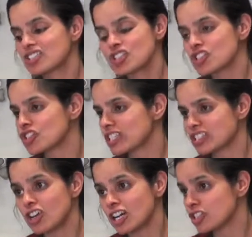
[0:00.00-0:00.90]
ginger does
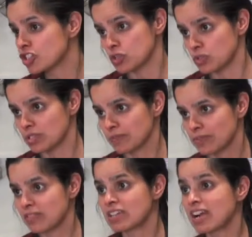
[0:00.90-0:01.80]
not juice.
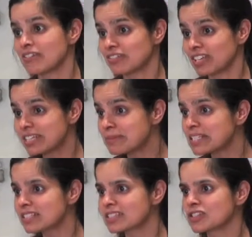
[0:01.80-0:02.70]
If you have a
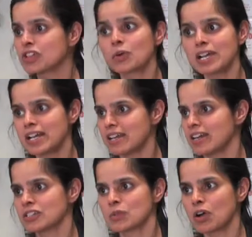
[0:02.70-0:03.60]
Vitamix, go ahead.
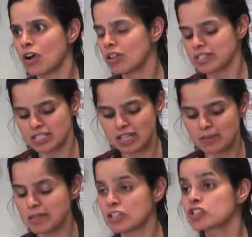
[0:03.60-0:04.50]
I do it all the
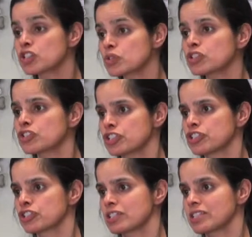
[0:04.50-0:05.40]
time, and juice your
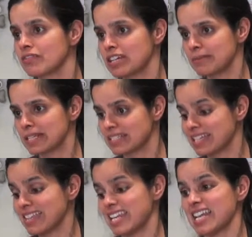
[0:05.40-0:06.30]
ginger in the Vitamix
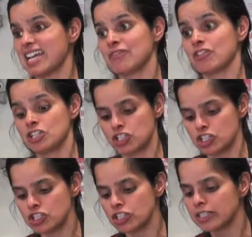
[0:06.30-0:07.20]
and then add fresh
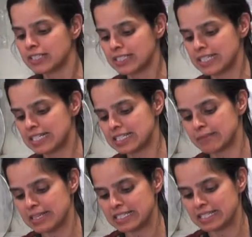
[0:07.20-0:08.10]
ginger. It's
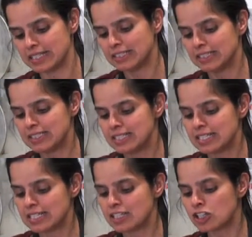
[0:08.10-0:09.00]
amazing.
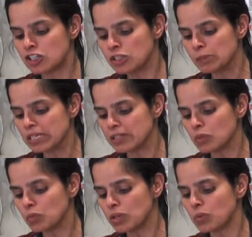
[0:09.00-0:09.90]
The cumin, we